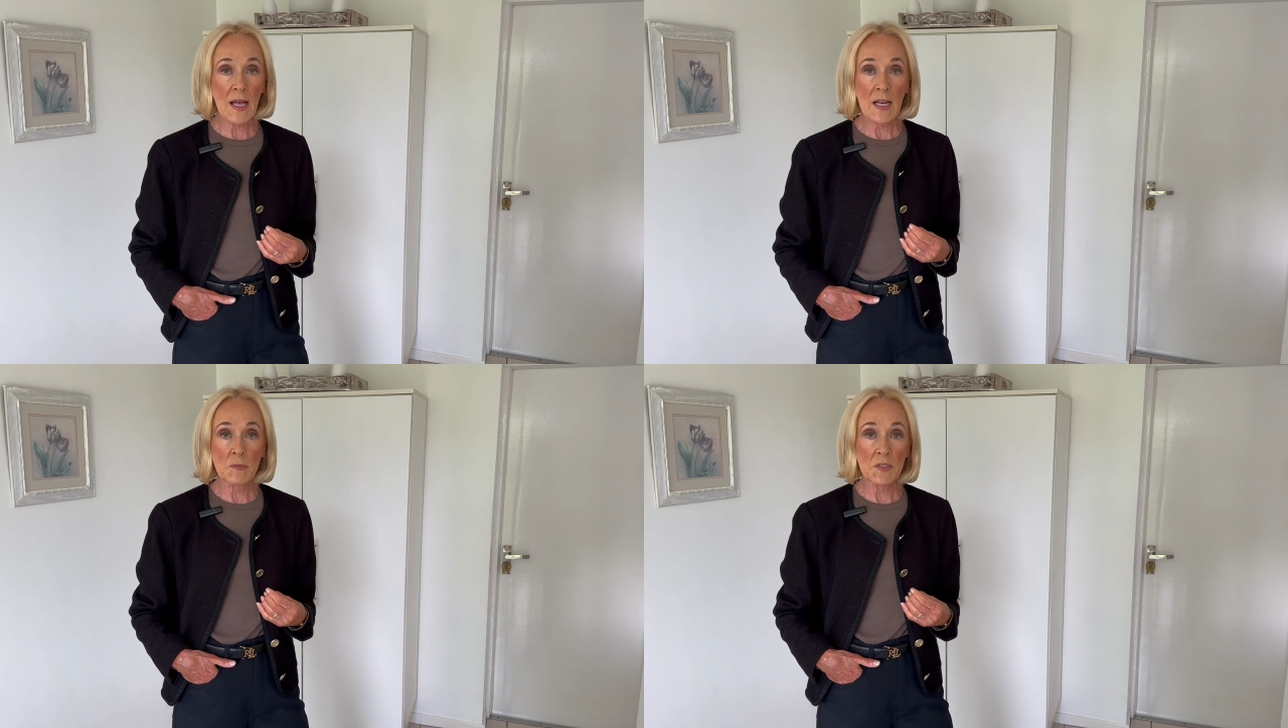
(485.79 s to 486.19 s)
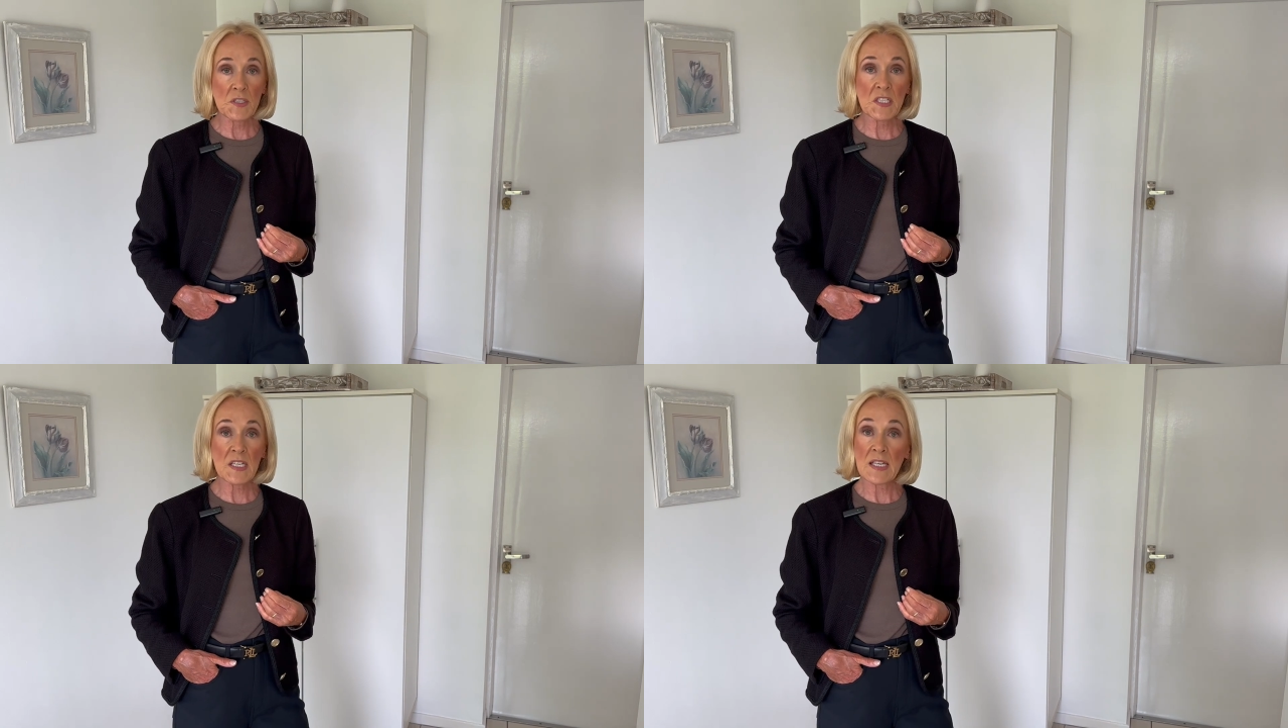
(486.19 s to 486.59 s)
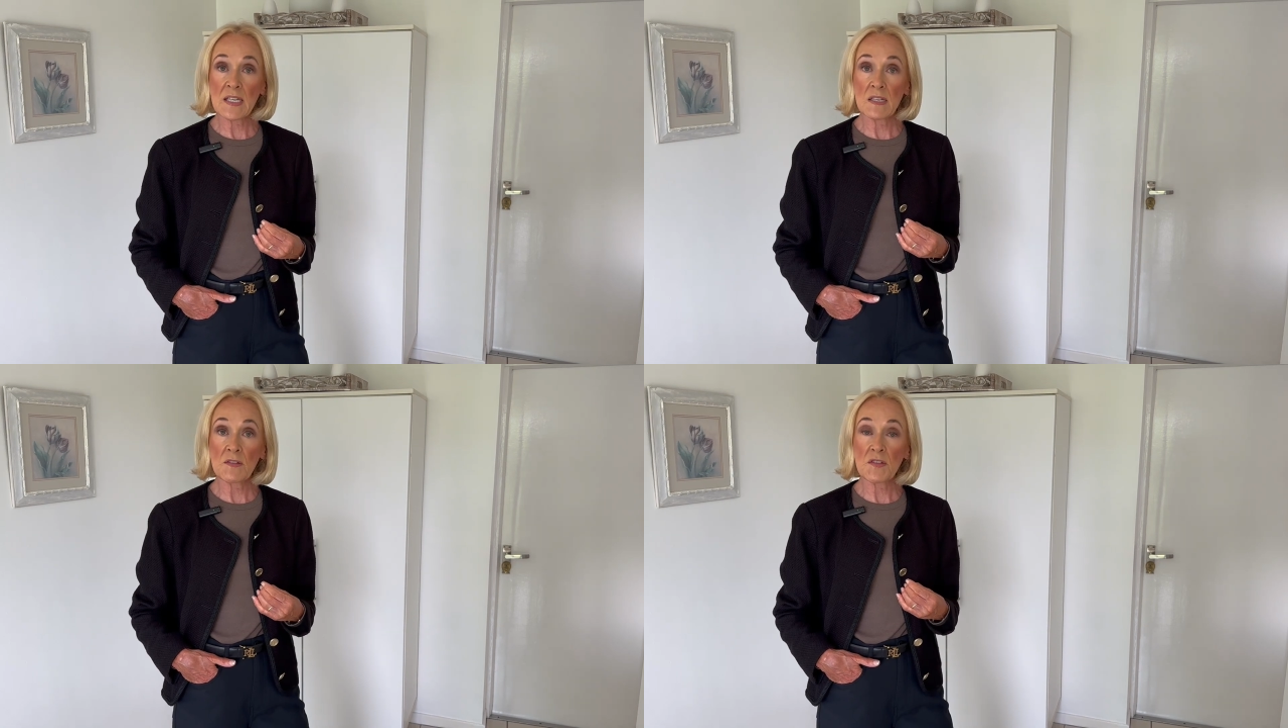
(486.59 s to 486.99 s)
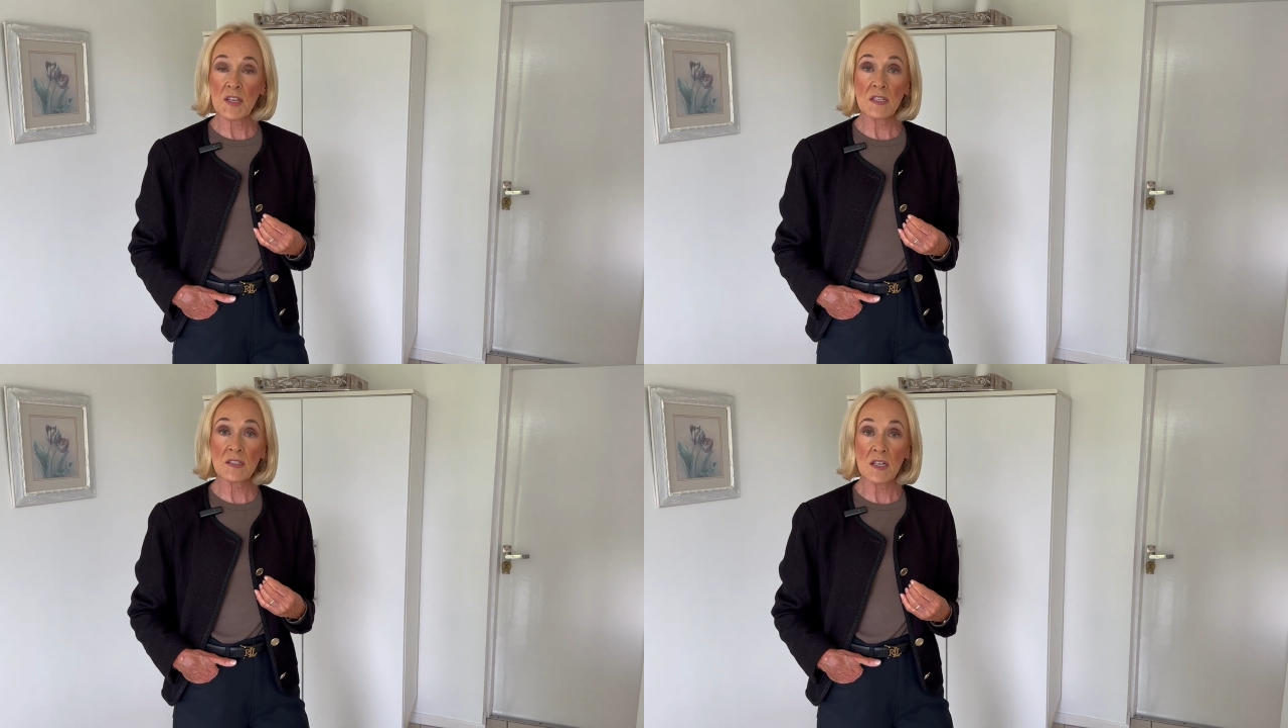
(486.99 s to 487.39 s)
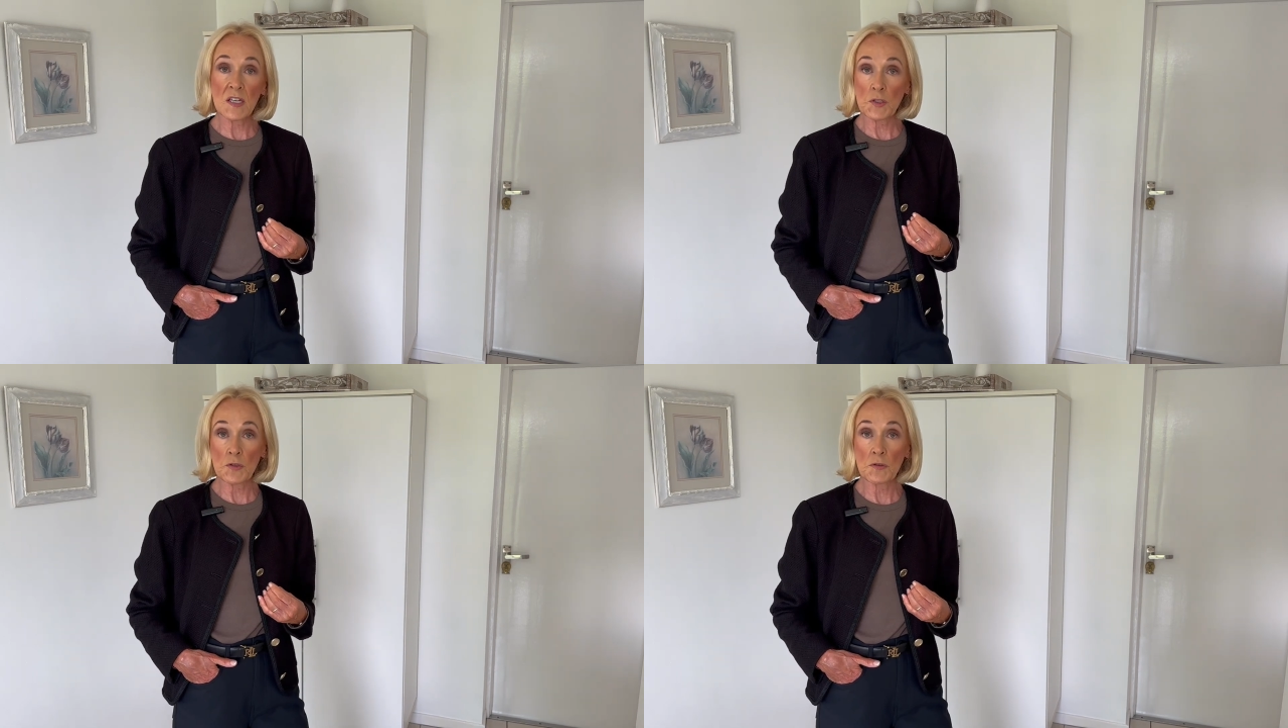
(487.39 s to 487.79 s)
element in things that
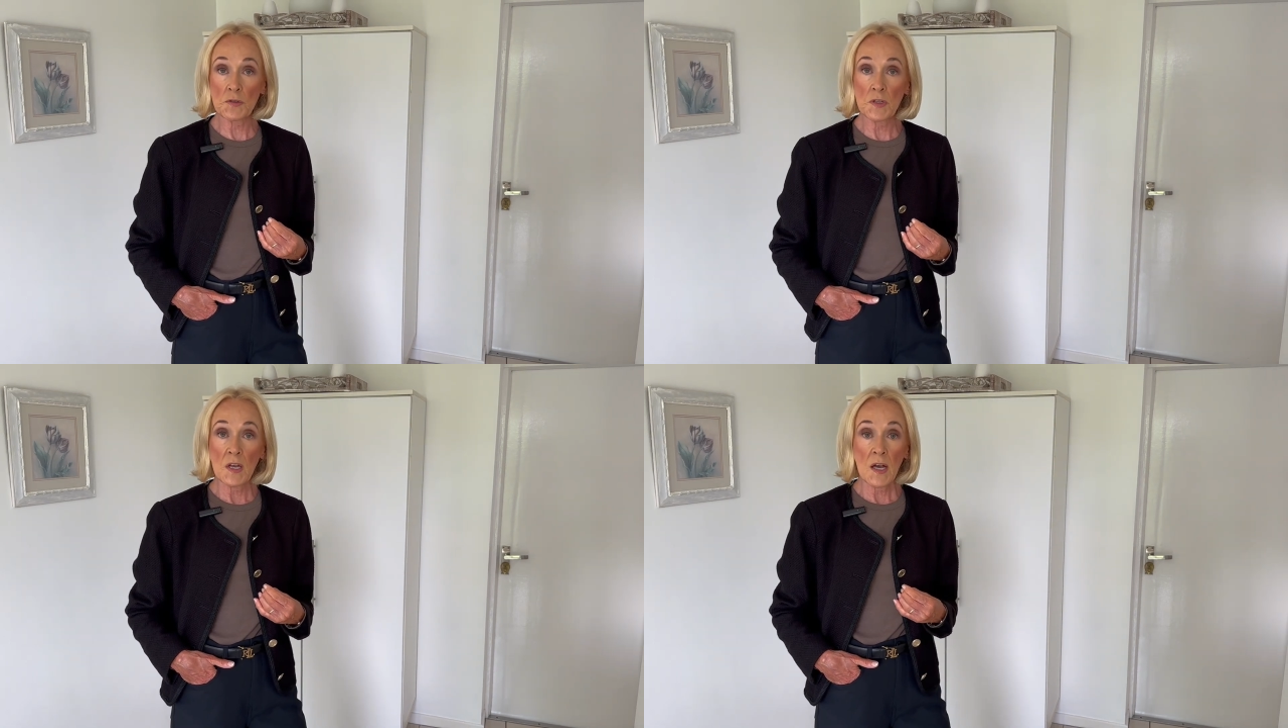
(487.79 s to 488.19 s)
adorn